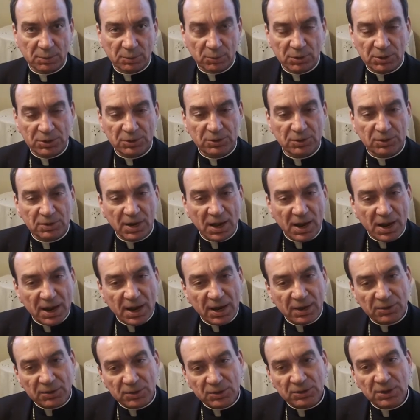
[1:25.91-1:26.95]
priesthood,
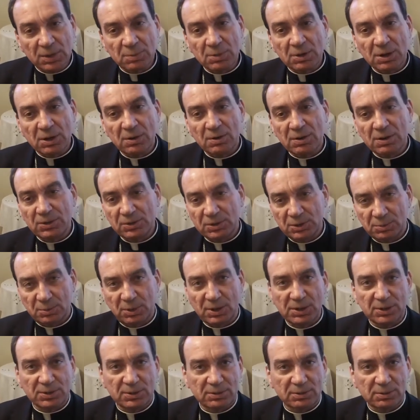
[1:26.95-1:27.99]
and the seminary is the
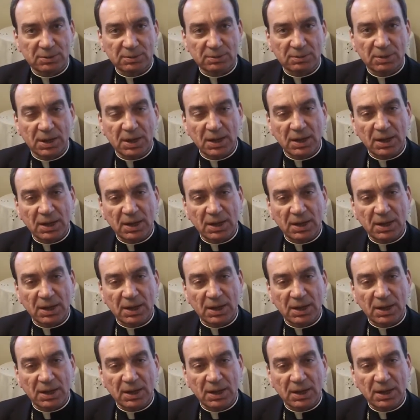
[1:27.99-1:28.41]
place to,